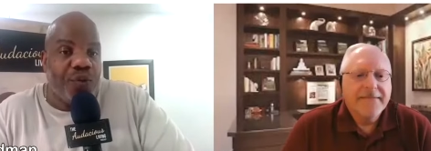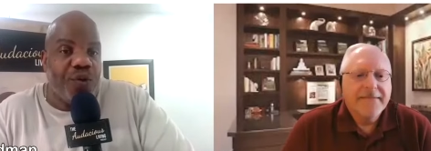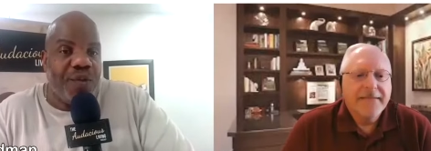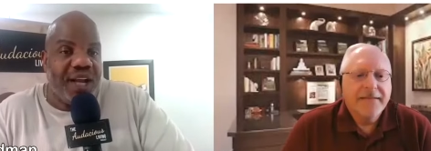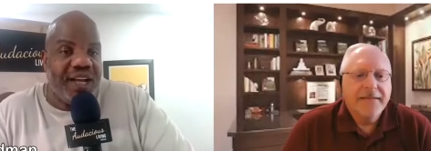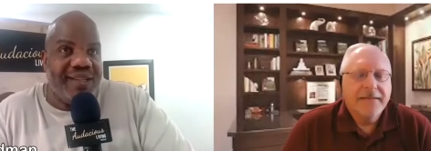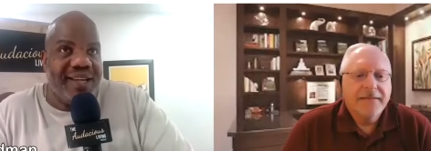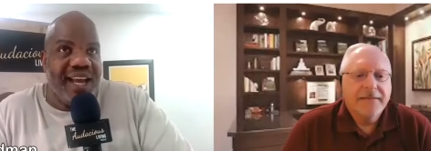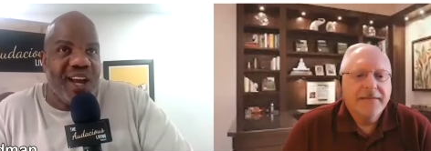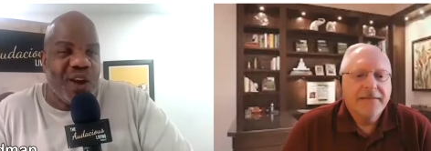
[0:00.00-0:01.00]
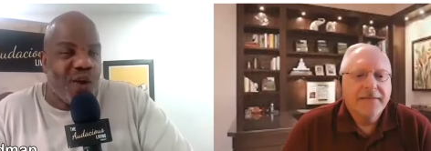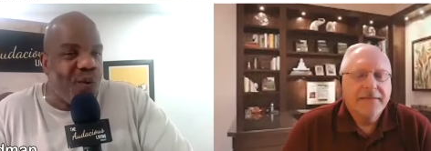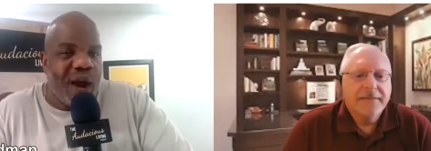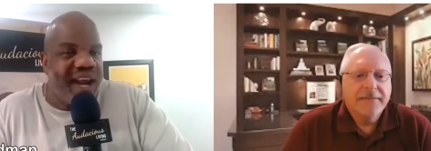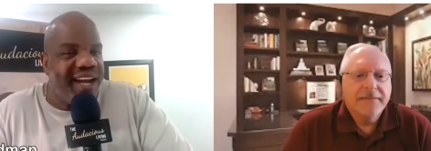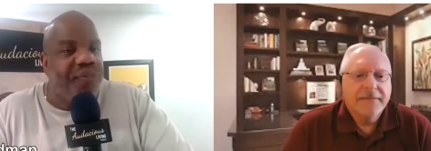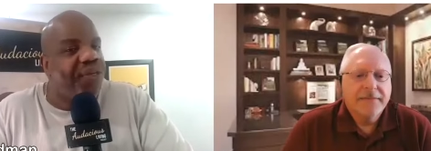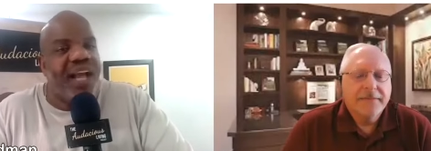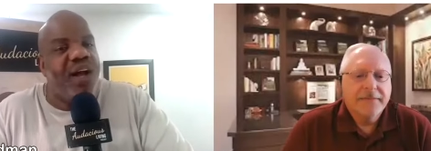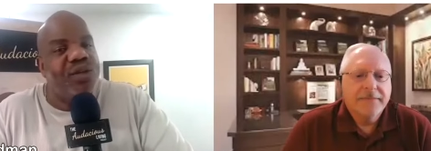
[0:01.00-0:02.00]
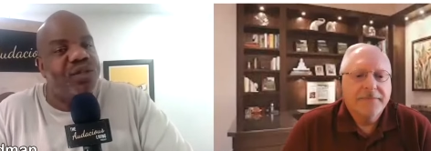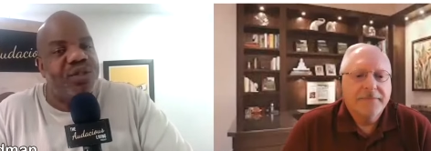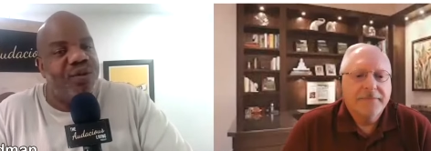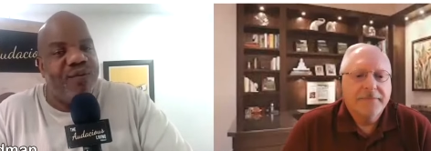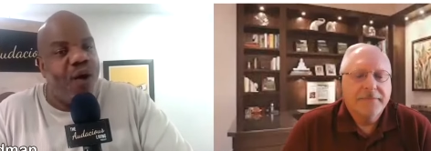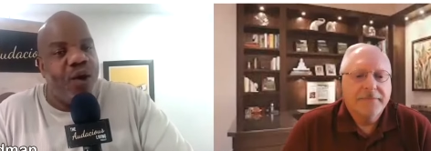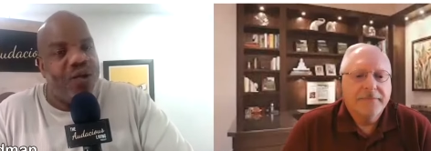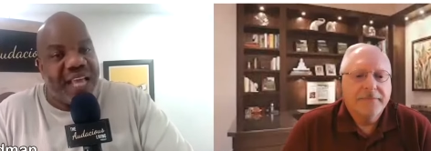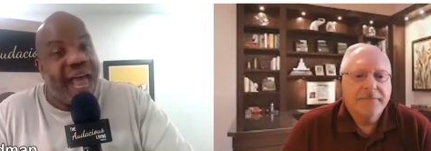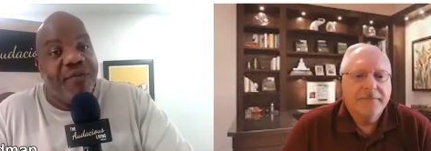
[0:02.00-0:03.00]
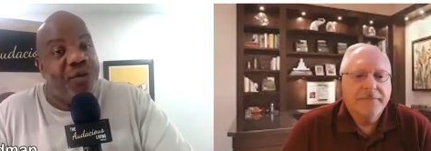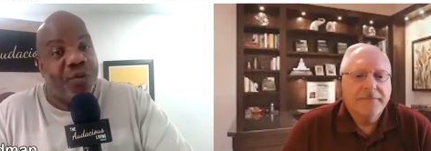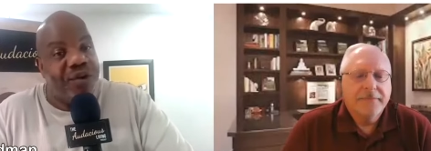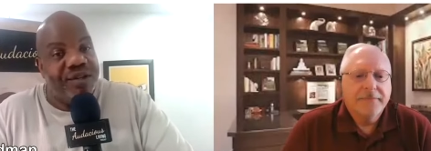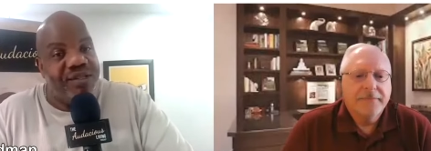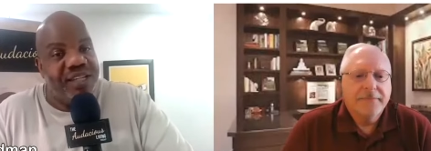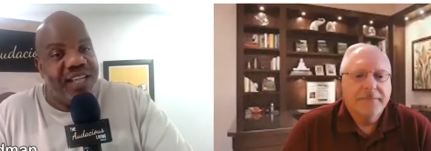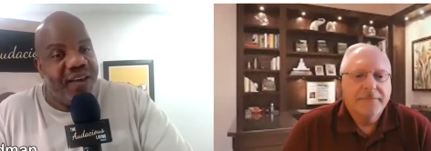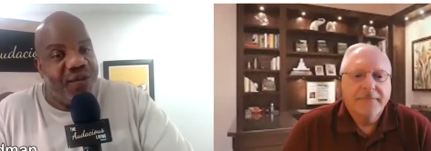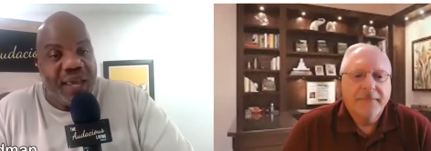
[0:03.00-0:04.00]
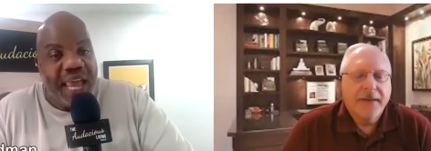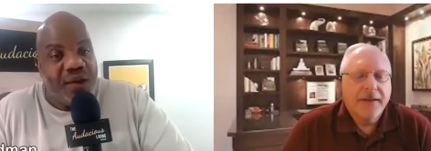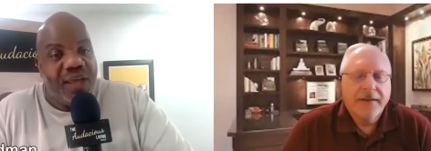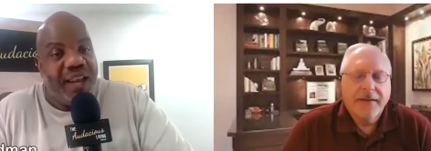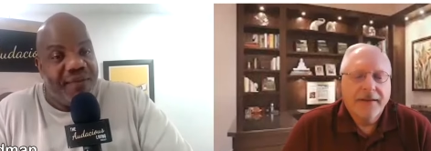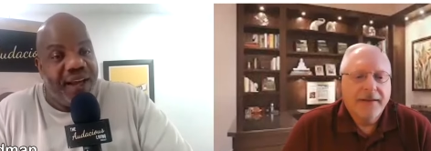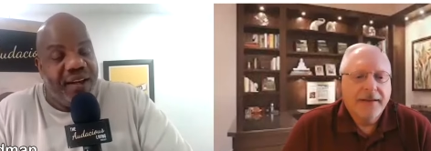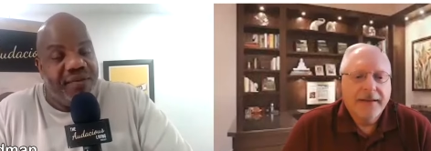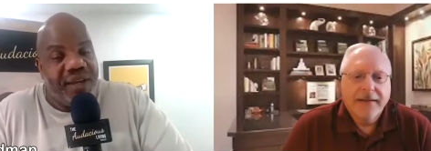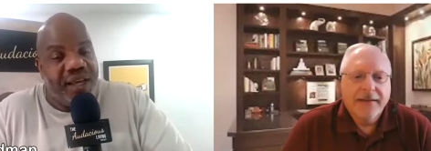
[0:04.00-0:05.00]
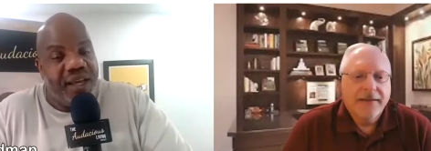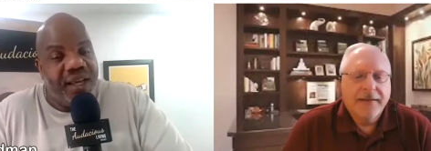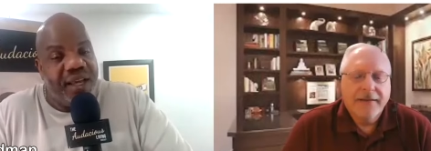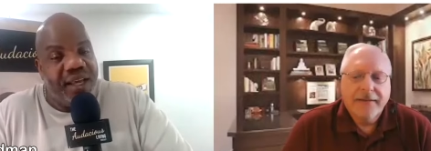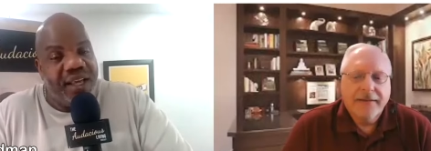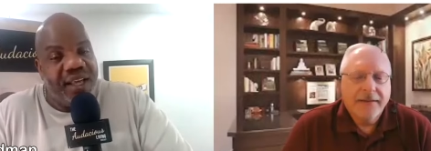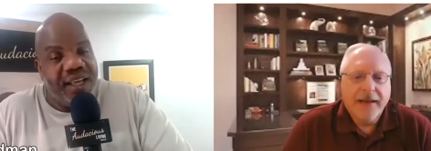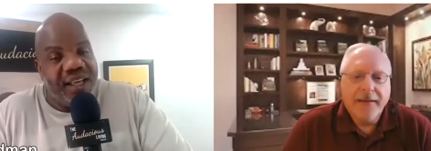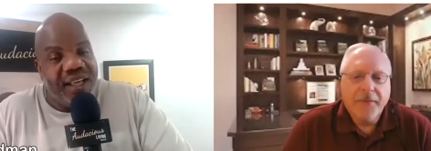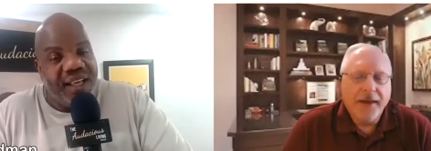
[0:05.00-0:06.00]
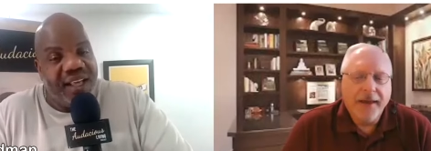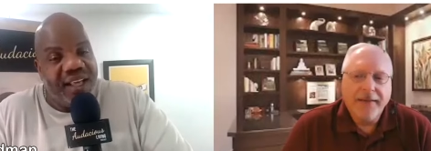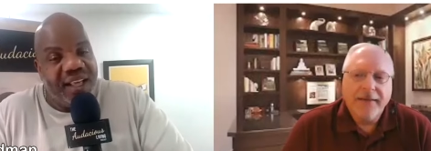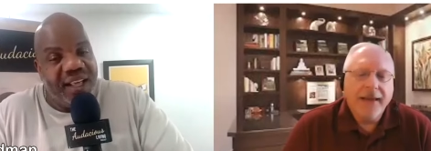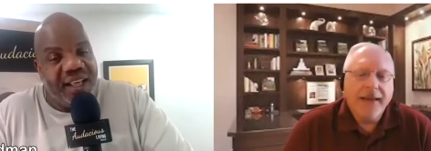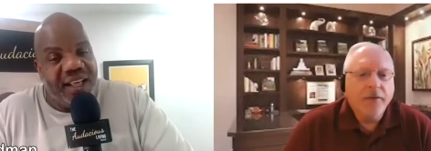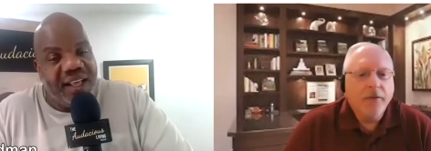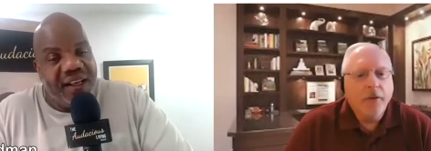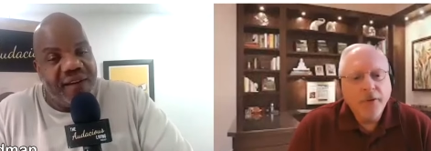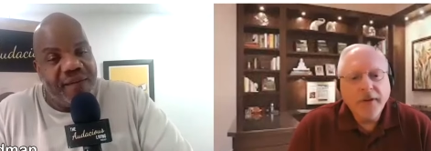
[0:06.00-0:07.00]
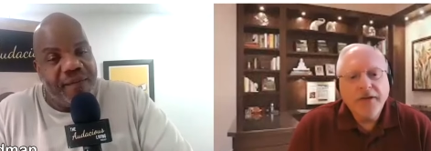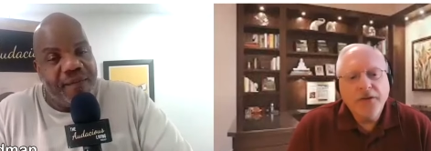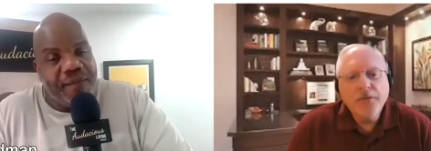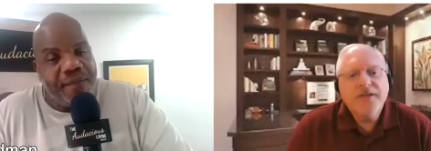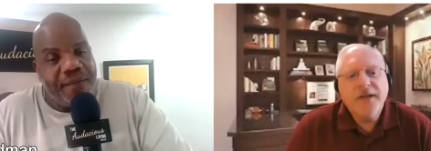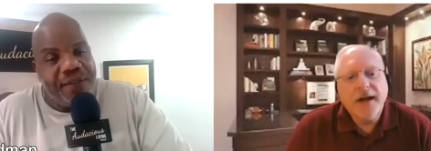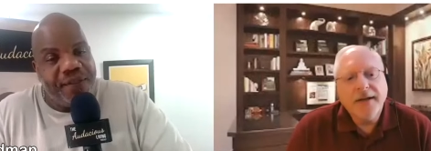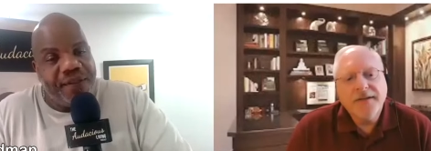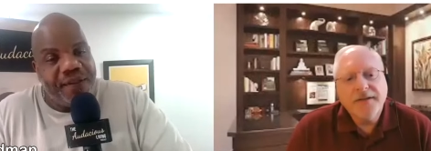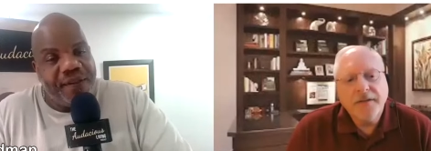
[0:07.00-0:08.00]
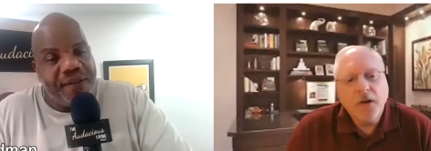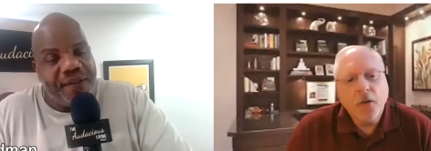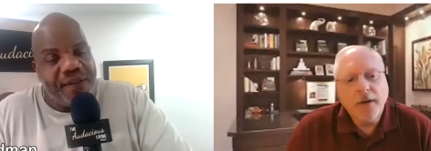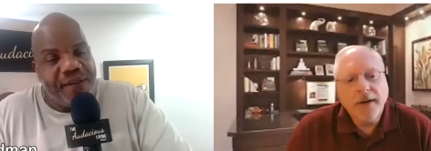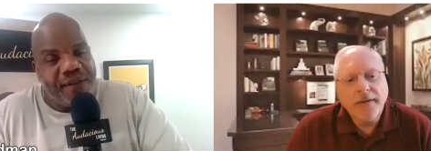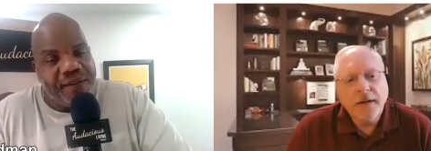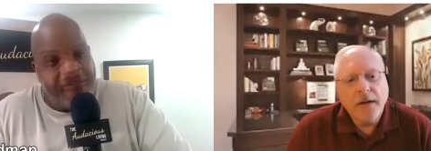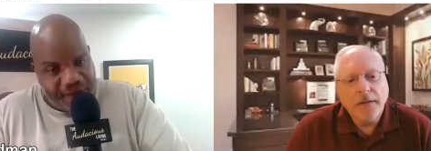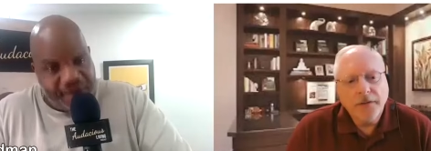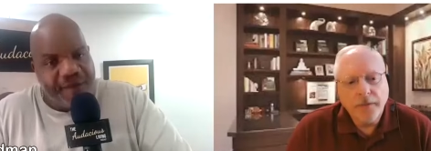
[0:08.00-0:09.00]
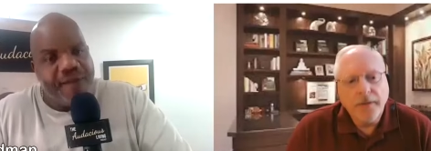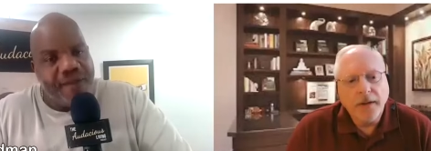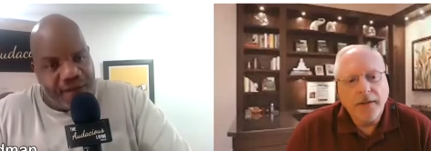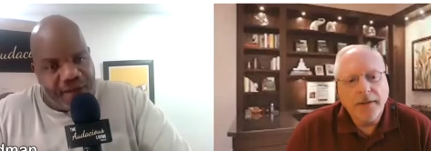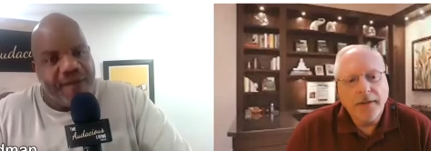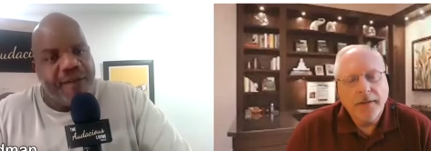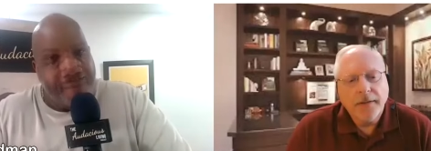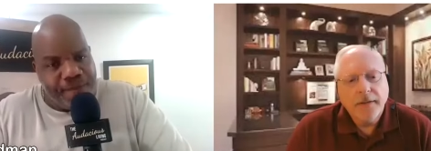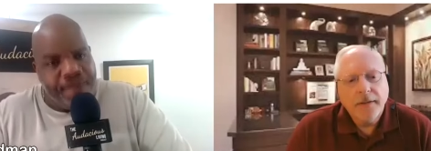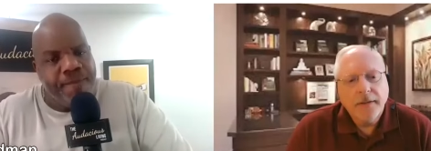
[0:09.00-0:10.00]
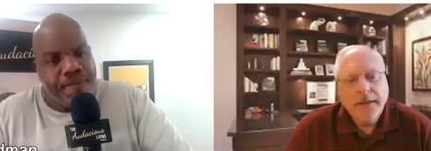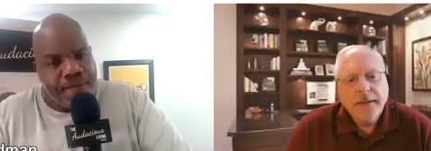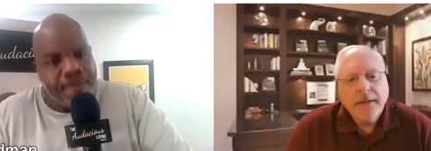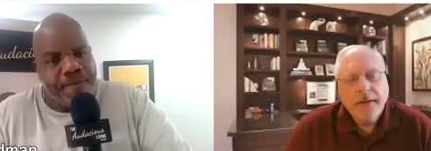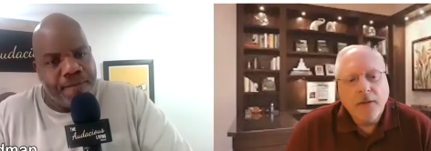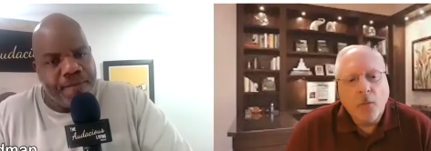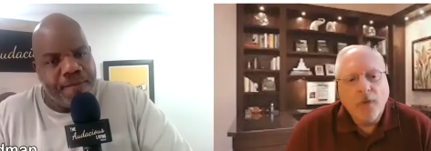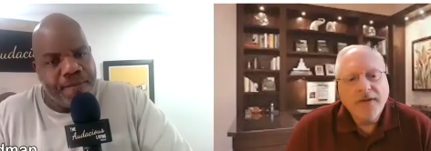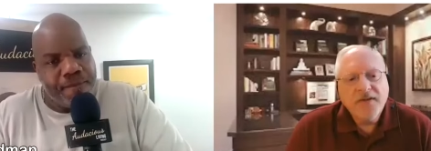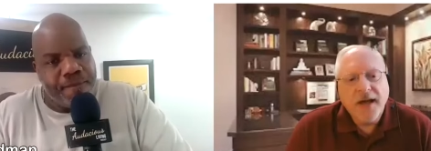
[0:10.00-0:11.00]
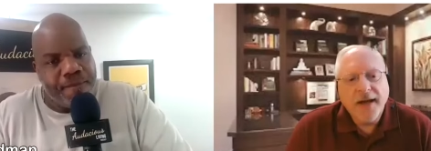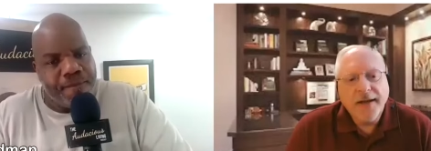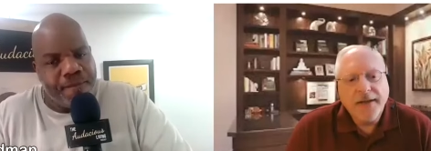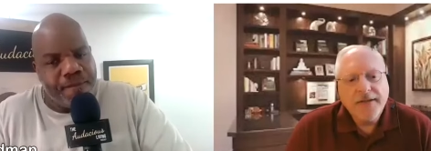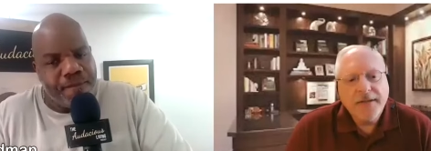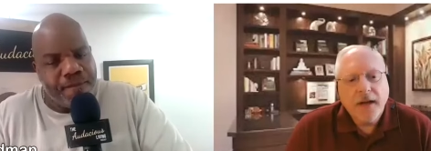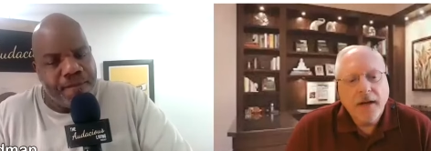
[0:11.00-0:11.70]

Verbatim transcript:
Speaker 1: through because you're right nothing else follows afterwards if you can't do that effectively
Speaker 2: amen and and there are really two sides to the coin called humility mm-hmm. the one side is